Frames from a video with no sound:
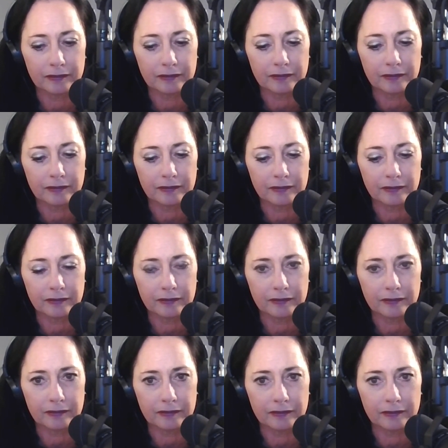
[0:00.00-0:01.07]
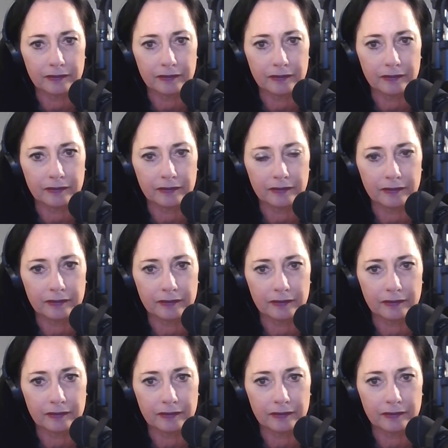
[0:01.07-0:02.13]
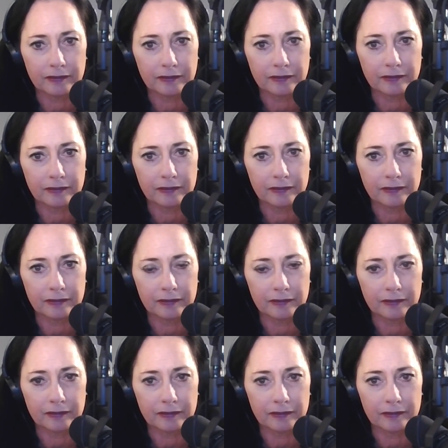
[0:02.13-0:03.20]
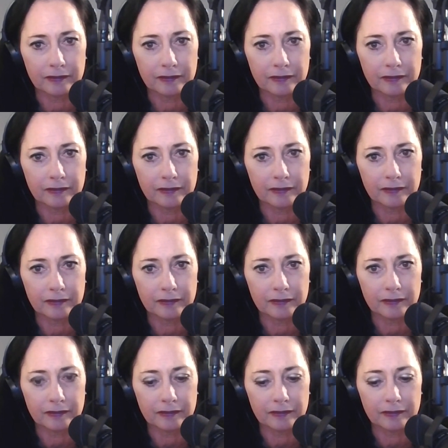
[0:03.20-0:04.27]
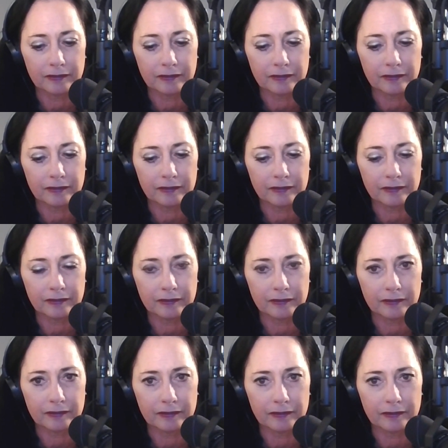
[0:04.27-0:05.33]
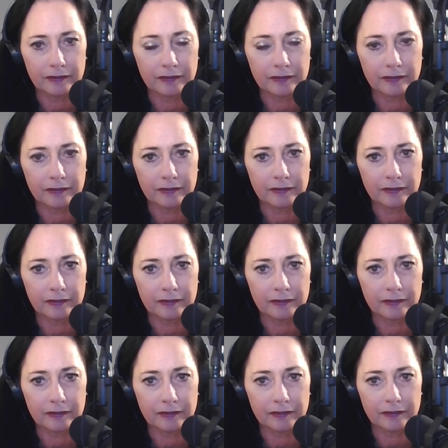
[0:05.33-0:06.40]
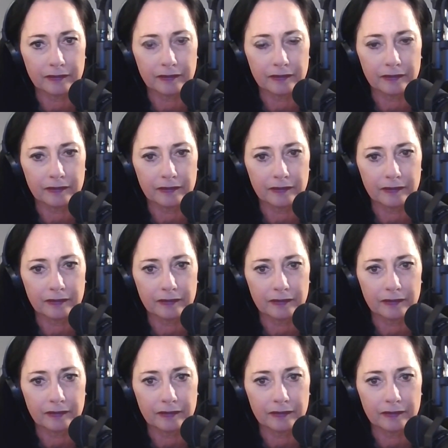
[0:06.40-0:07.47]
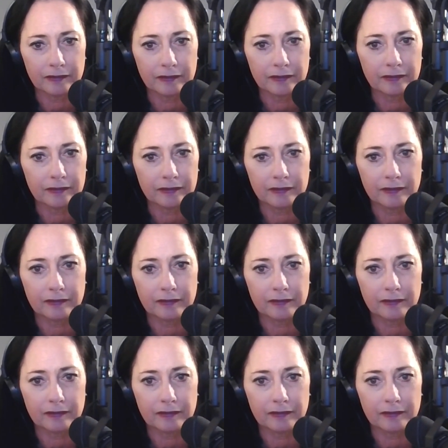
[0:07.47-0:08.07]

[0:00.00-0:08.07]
The person shown says nothing.